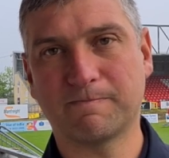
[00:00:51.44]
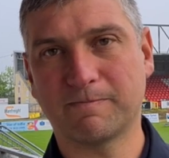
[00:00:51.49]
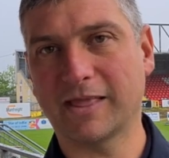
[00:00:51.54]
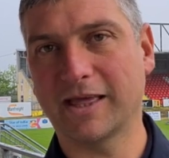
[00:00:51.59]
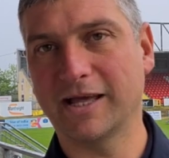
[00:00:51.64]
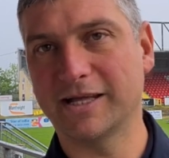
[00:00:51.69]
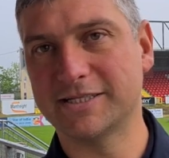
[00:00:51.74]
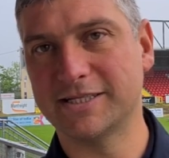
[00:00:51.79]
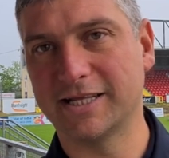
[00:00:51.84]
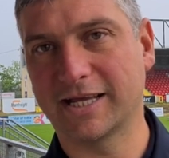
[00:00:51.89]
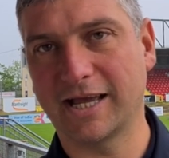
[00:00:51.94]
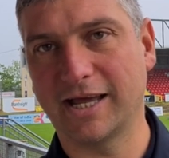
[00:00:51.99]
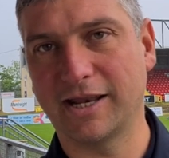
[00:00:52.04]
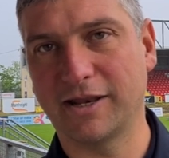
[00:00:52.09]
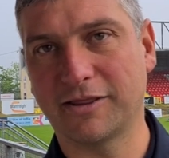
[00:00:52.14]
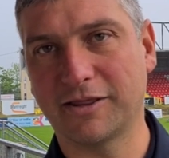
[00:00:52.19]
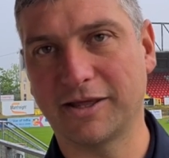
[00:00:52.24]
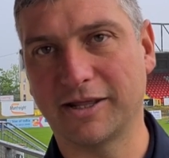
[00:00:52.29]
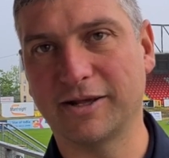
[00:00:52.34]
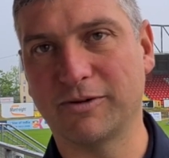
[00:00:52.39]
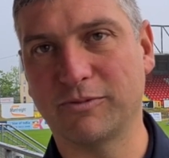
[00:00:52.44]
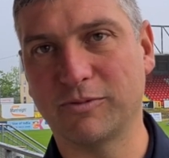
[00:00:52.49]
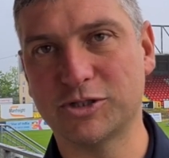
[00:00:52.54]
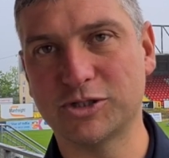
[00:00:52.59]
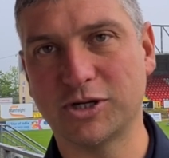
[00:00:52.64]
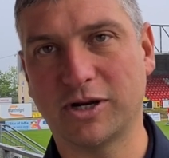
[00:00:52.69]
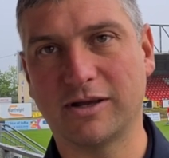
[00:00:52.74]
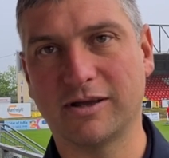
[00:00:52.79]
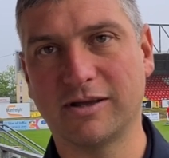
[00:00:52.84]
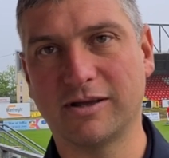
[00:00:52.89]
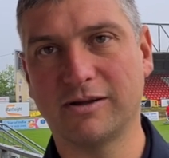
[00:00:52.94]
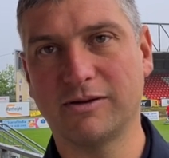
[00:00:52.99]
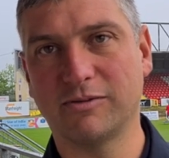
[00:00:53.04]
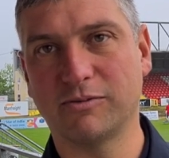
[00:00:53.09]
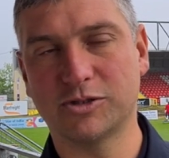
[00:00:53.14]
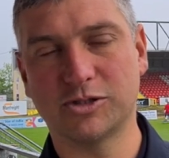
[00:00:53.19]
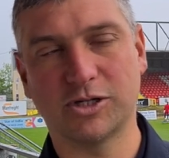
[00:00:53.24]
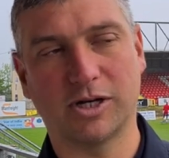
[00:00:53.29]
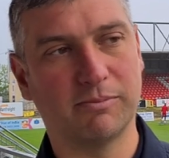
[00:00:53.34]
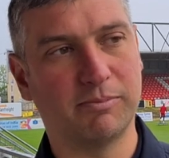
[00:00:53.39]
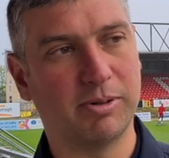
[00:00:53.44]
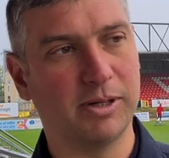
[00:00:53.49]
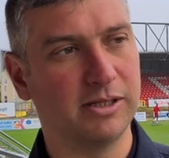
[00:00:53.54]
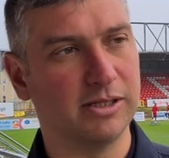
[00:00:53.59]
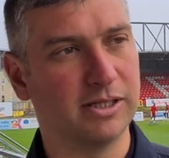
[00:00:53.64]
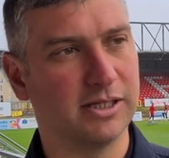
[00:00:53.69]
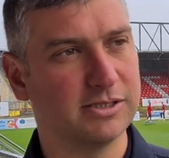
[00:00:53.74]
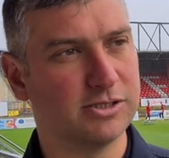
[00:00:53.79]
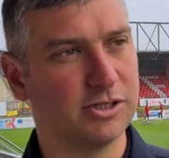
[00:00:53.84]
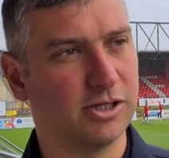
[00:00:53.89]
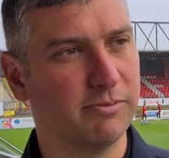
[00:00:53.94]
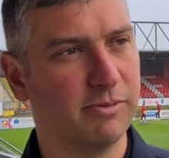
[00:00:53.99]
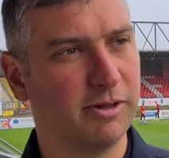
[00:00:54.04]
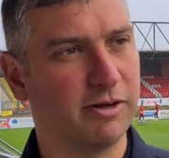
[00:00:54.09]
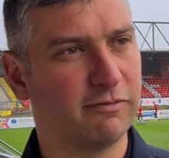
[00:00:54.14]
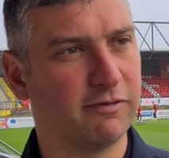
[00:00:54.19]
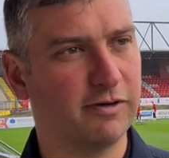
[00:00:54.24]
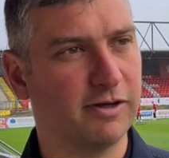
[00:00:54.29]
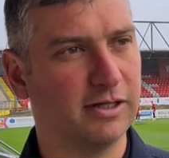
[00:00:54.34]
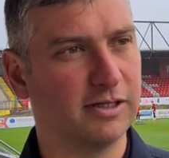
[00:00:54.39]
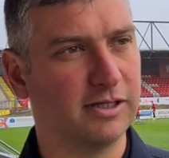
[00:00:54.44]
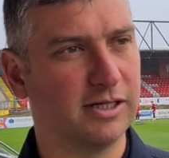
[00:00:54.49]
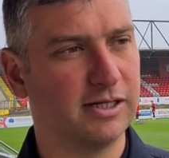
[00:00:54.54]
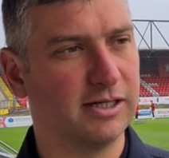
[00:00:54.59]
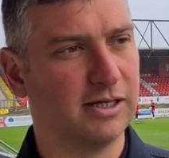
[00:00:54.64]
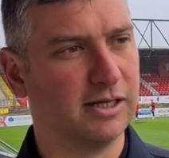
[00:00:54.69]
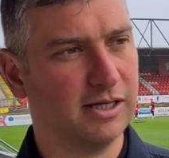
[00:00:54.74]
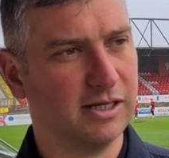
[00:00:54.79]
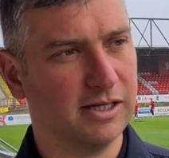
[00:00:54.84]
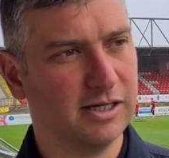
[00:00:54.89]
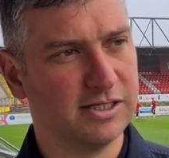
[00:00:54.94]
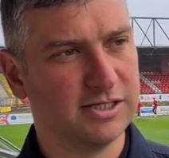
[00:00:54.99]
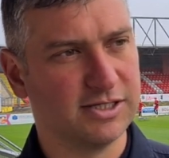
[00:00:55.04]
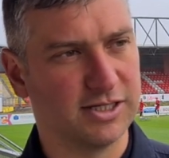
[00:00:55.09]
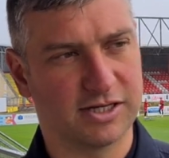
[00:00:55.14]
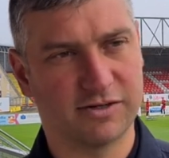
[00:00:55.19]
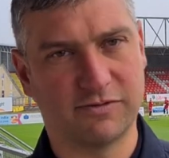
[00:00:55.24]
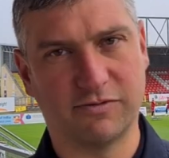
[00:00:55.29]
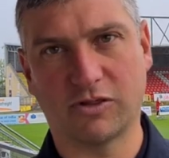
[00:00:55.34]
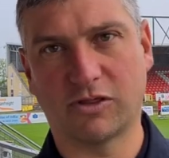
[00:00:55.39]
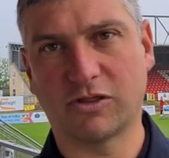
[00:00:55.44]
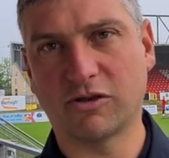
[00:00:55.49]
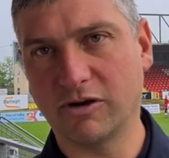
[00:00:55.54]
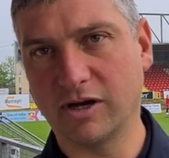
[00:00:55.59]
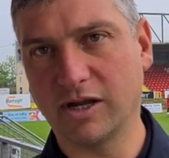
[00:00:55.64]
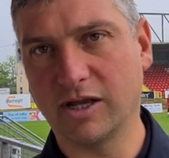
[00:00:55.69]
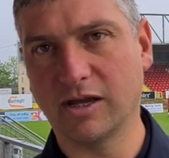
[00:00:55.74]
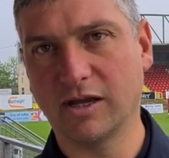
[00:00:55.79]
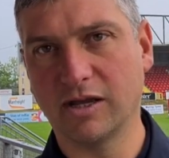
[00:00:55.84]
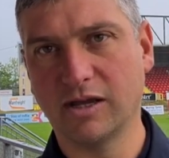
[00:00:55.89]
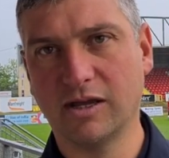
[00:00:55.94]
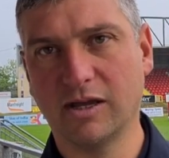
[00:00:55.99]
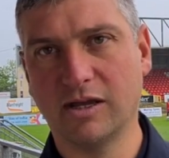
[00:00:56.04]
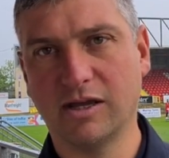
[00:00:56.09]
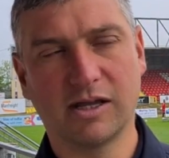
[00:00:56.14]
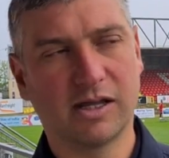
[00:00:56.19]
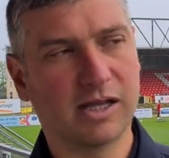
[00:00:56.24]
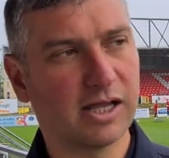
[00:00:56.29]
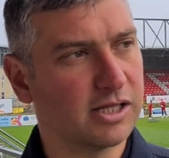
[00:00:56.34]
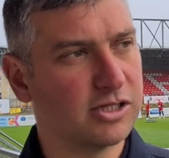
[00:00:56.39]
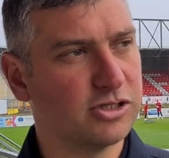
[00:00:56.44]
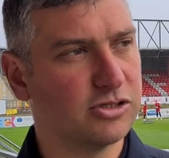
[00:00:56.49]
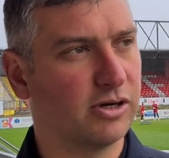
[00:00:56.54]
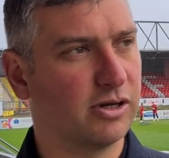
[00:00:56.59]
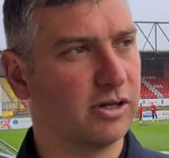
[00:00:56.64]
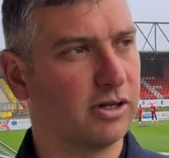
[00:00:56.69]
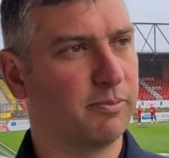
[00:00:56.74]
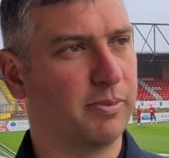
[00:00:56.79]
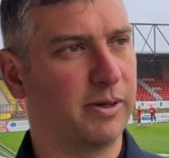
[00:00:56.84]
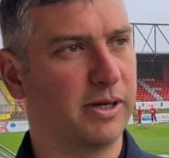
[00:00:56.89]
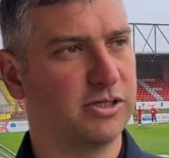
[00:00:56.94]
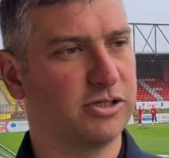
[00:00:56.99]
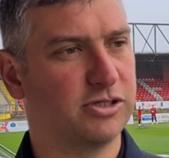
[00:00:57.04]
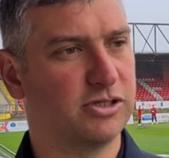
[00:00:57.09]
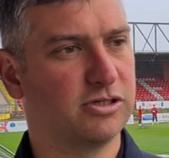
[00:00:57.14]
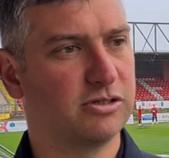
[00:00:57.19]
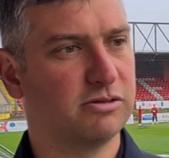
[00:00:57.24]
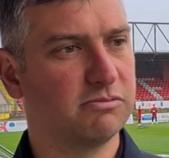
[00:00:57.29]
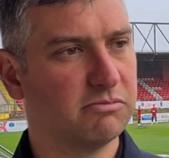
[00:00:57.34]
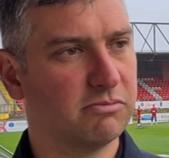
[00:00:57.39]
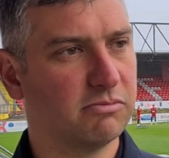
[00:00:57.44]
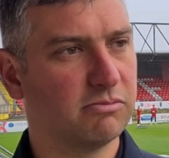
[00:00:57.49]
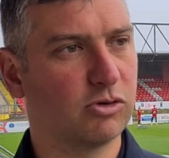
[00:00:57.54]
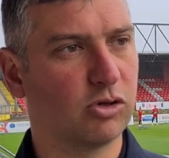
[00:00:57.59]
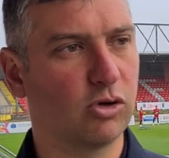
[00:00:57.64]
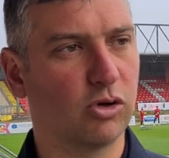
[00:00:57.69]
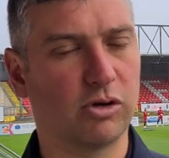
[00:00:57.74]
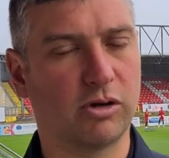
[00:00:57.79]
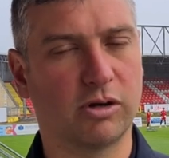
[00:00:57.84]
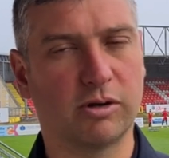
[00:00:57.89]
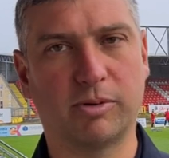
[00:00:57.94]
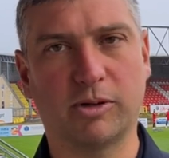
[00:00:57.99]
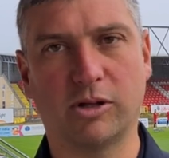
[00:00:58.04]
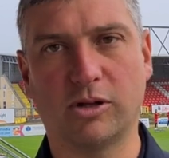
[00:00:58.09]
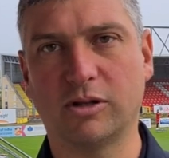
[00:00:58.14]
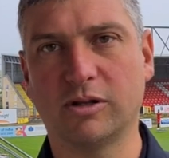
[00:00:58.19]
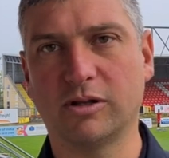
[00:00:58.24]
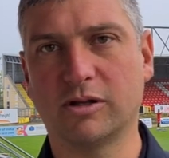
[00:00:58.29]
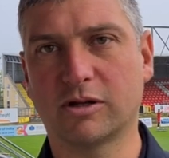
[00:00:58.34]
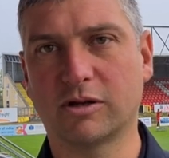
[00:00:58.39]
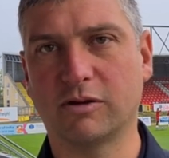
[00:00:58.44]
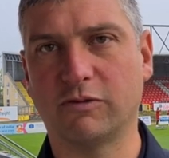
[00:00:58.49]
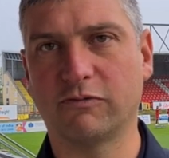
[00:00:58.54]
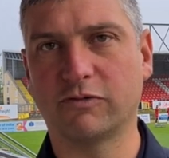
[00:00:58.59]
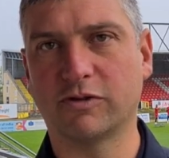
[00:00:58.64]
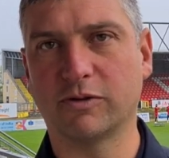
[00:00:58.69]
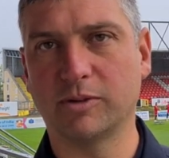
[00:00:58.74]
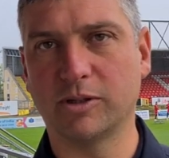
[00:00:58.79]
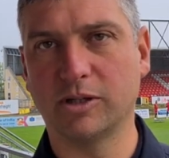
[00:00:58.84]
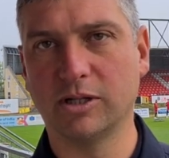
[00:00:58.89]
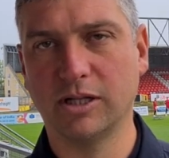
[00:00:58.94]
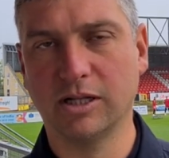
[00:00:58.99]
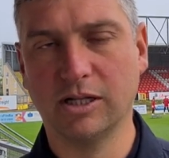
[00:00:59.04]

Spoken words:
it's the kind of thing that we're trying to build into the midfield. He's 6'3", gets around the pitch, good on the ball, comfortable.